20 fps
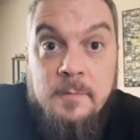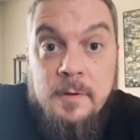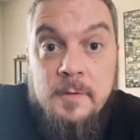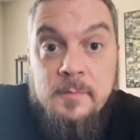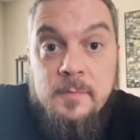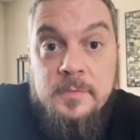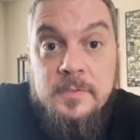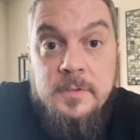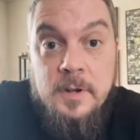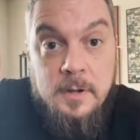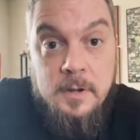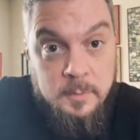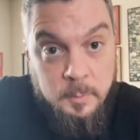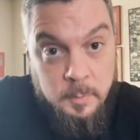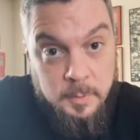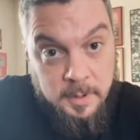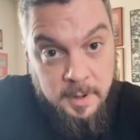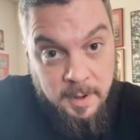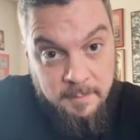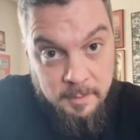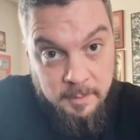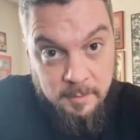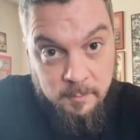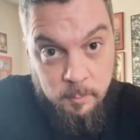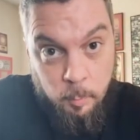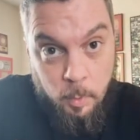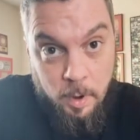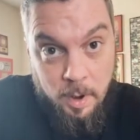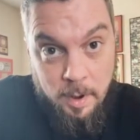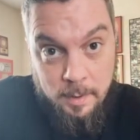start doing a cover of
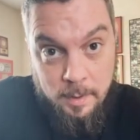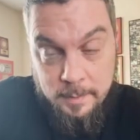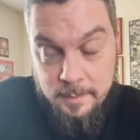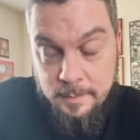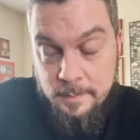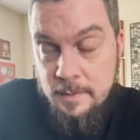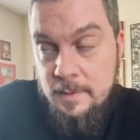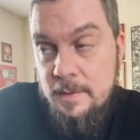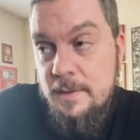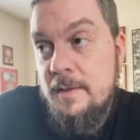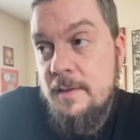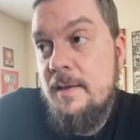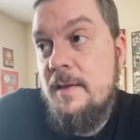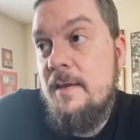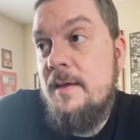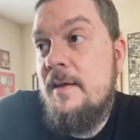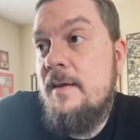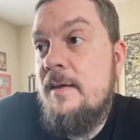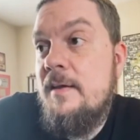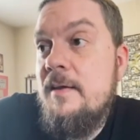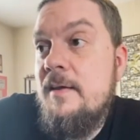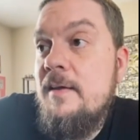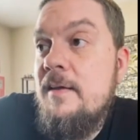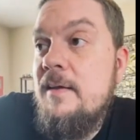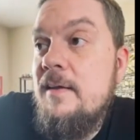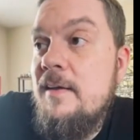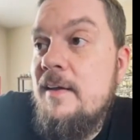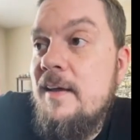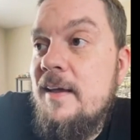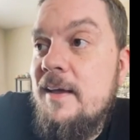Walk.
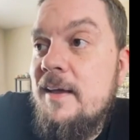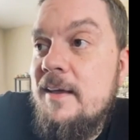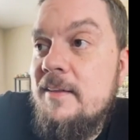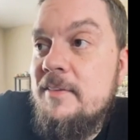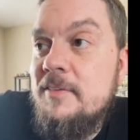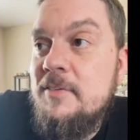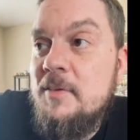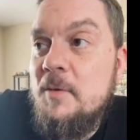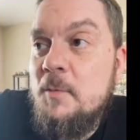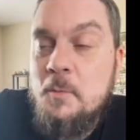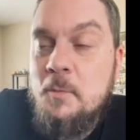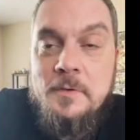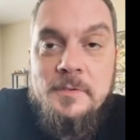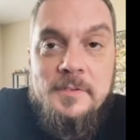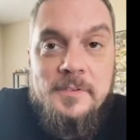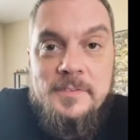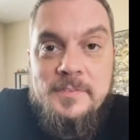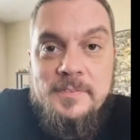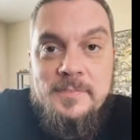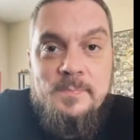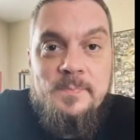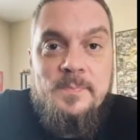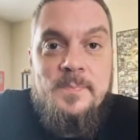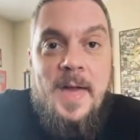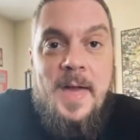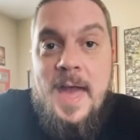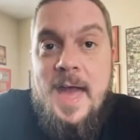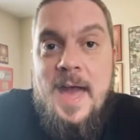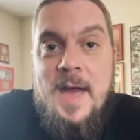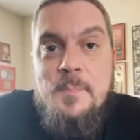And so we're just
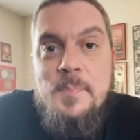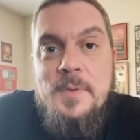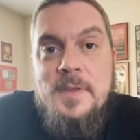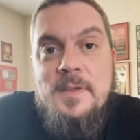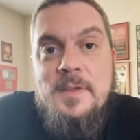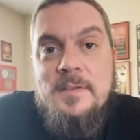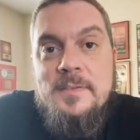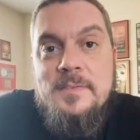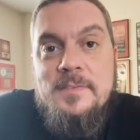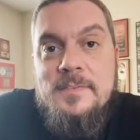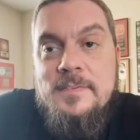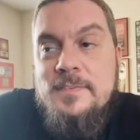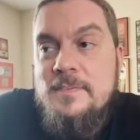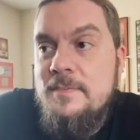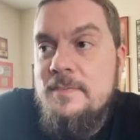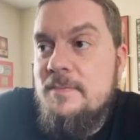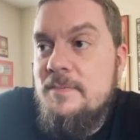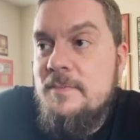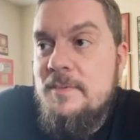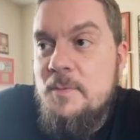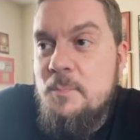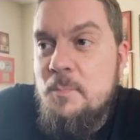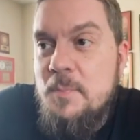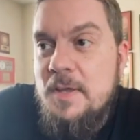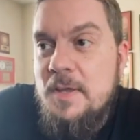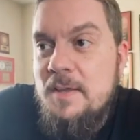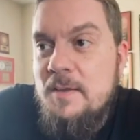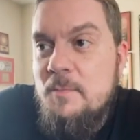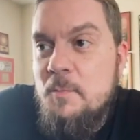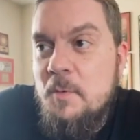happy as can
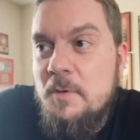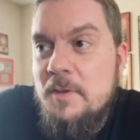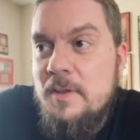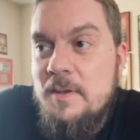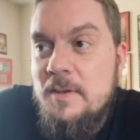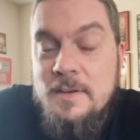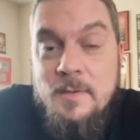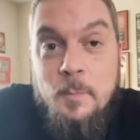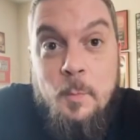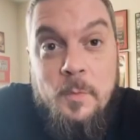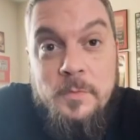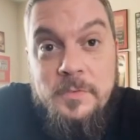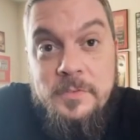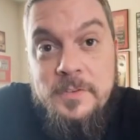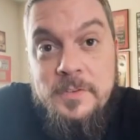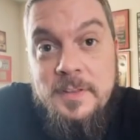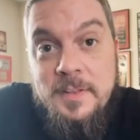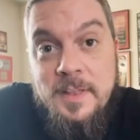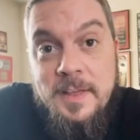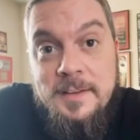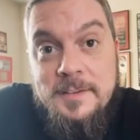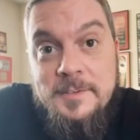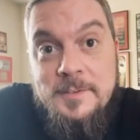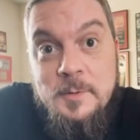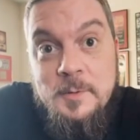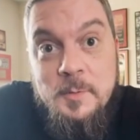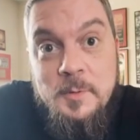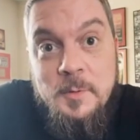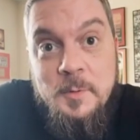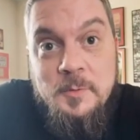be. We're getting to see like
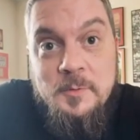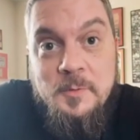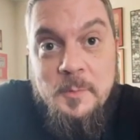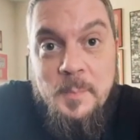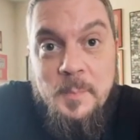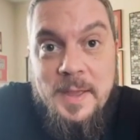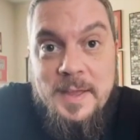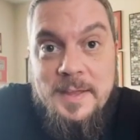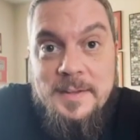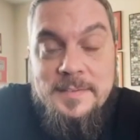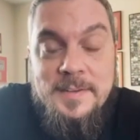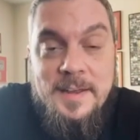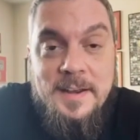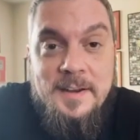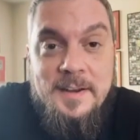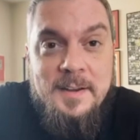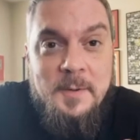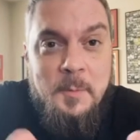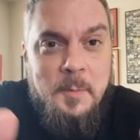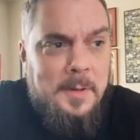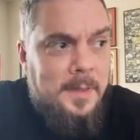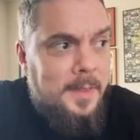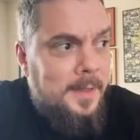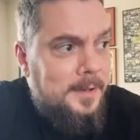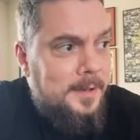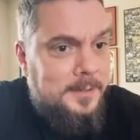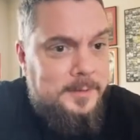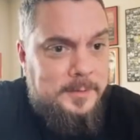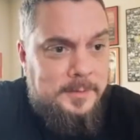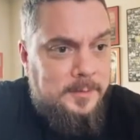two dudes from Pantera. We're
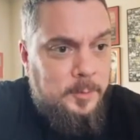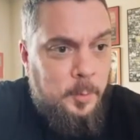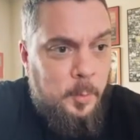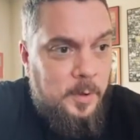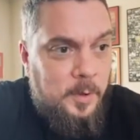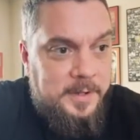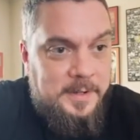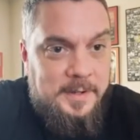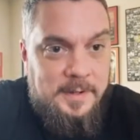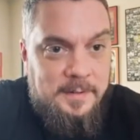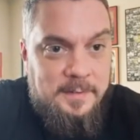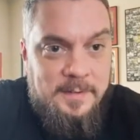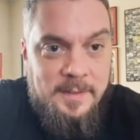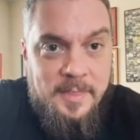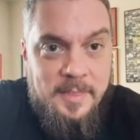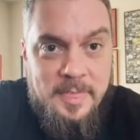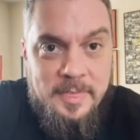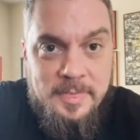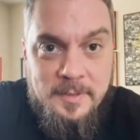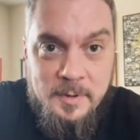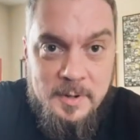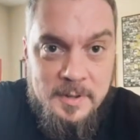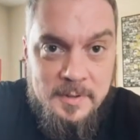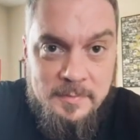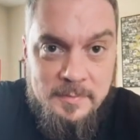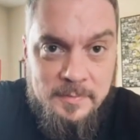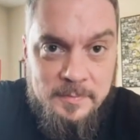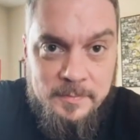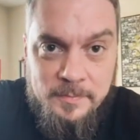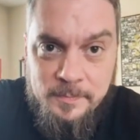like 20, 30
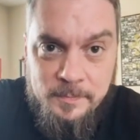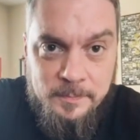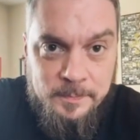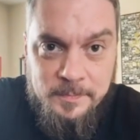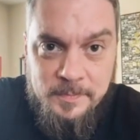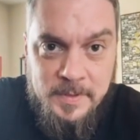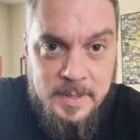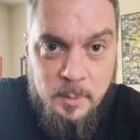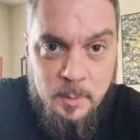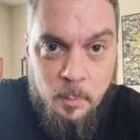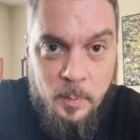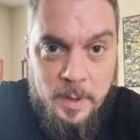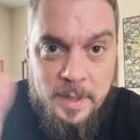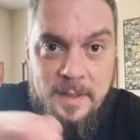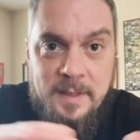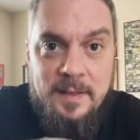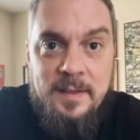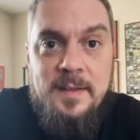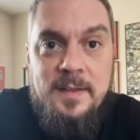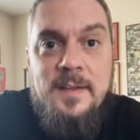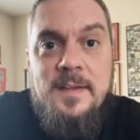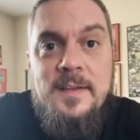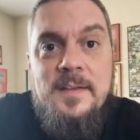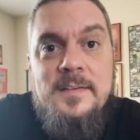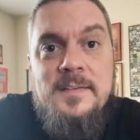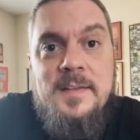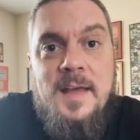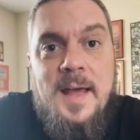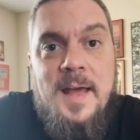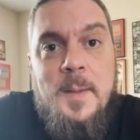feet away,
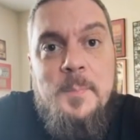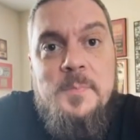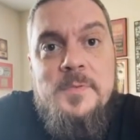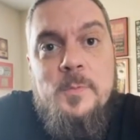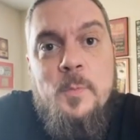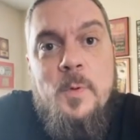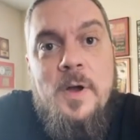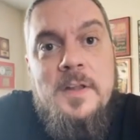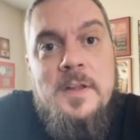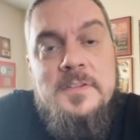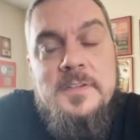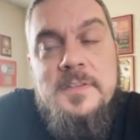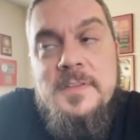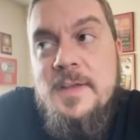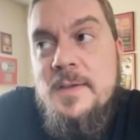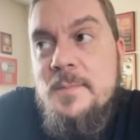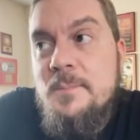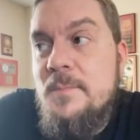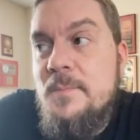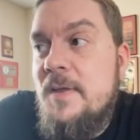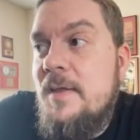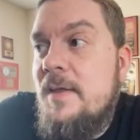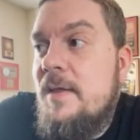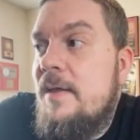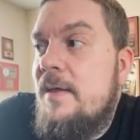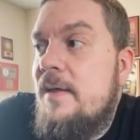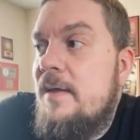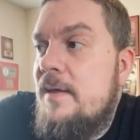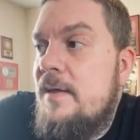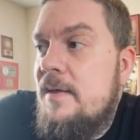tops, watching them.
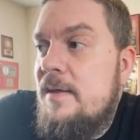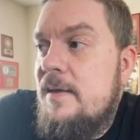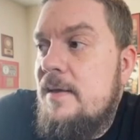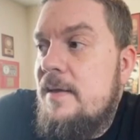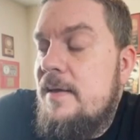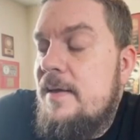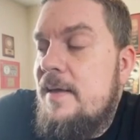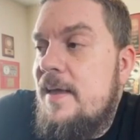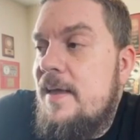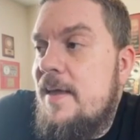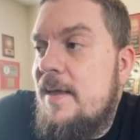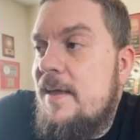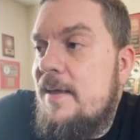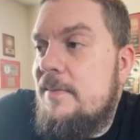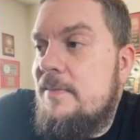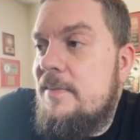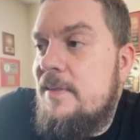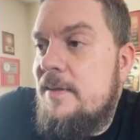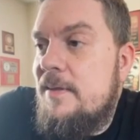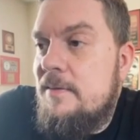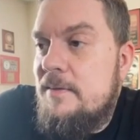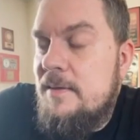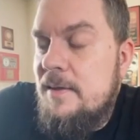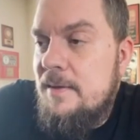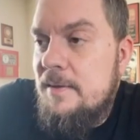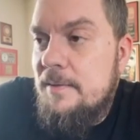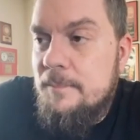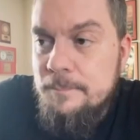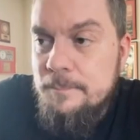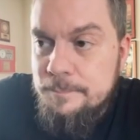And
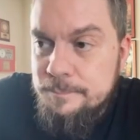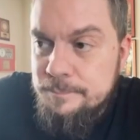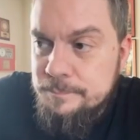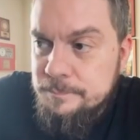then